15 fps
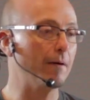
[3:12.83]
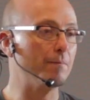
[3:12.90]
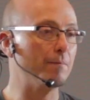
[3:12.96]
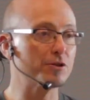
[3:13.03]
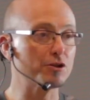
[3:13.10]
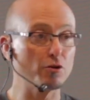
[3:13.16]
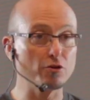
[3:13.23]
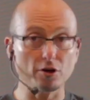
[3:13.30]

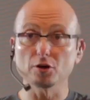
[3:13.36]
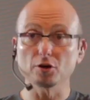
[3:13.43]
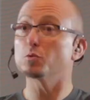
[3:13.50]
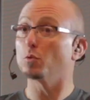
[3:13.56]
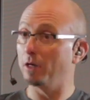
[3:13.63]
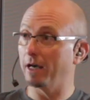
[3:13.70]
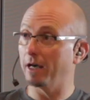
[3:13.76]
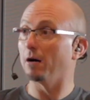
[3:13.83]
So those
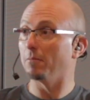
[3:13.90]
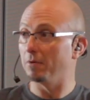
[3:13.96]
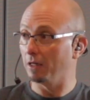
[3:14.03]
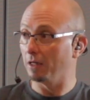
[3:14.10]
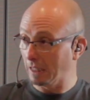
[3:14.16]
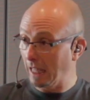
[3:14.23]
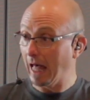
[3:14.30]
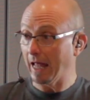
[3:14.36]
will help a
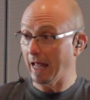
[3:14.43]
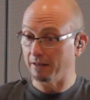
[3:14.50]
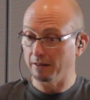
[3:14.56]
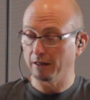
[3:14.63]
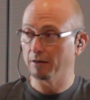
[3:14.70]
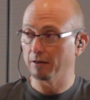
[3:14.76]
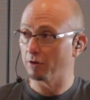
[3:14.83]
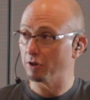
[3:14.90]
lot
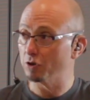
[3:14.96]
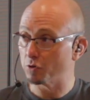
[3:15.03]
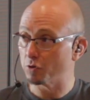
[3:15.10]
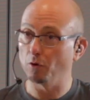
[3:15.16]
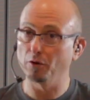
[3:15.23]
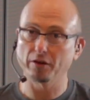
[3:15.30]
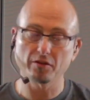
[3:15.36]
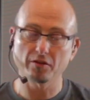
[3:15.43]
in
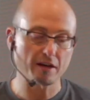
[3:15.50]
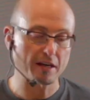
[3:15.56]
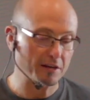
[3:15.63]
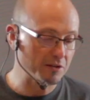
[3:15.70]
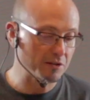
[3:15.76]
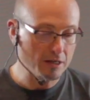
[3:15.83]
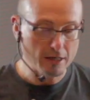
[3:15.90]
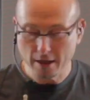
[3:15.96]
controlling things.